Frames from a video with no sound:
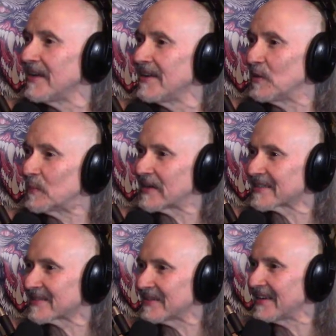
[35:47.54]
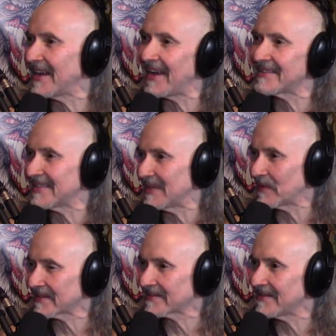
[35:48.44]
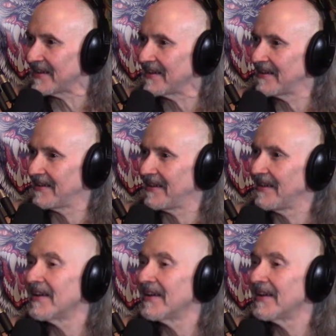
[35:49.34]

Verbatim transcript: you pick three, Anthony picks three. Yeah, we'll have